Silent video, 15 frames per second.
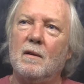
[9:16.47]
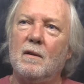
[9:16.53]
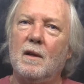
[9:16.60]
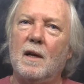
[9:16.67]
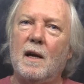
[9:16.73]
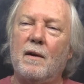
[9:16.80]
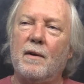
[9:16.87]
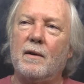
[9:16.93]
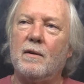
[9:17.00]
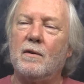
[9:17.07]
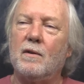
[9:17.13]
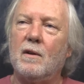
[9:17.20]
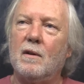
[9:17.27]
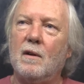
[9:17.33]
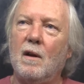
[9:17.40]
The character's
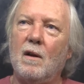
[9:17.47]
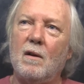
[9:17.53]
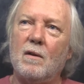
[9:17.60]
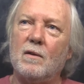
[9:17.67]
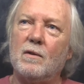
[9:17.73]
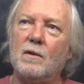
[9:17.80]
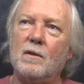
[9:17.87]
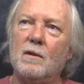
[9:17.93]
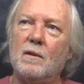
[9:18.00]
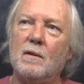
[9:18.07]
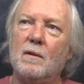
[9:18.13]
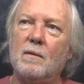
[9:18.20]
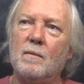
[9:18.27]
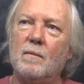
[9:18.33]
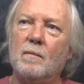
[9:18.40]
lost, you
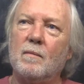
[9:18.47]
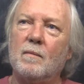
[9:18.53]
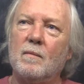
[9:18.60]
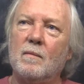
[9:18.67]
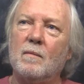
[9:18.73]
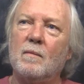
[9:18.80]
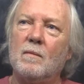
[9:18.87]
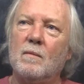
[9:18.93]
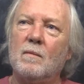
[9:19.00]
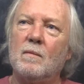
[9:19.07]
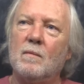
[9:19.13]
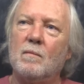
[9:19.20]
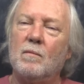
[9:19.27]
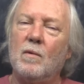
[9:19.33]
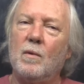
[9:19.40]

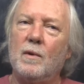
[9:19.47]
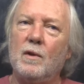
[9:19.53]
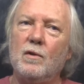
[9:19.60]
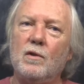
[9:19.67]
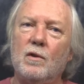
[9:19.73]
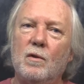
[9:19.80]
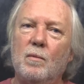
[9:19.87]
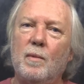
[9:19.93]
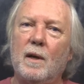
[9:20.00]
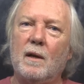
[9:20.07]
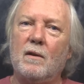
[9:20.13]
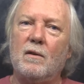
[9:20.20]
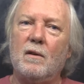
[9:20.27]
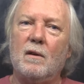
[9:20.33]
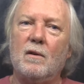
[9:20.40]
know. We used to do
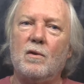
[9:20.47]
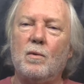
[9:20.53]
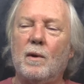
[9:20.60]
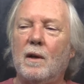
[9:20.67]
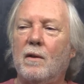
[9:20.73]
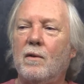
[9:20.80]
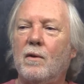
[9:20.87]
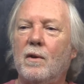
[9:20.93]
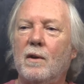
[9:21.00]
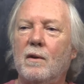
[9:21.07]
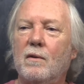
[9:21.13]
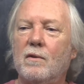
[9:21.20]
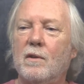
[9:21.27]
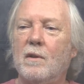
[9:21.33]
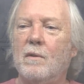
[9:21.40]
banks like 20, 30
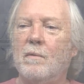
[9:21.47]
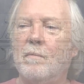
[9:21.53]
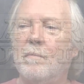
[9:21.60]
years ago.